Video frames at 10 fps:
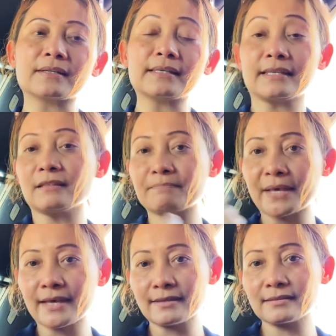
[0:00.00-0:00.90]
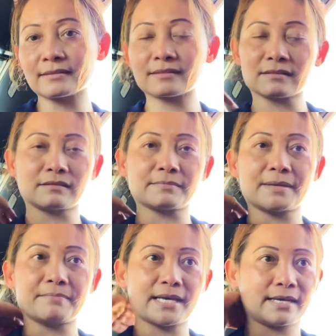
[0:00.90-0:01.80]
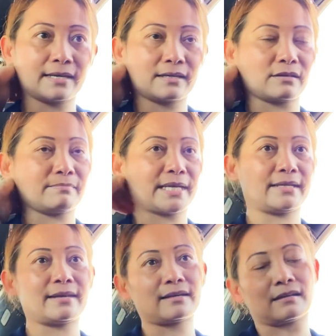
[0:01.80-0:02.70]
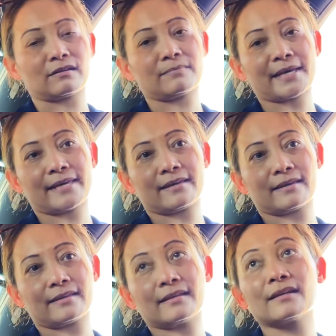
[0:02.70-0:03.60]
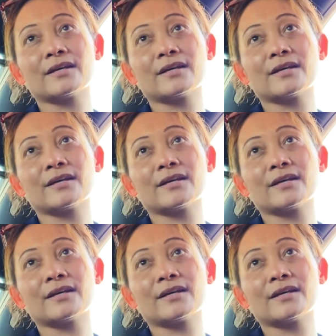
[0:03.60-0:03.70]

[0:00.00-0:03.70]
heat pads on my back, on my neck, and on my head.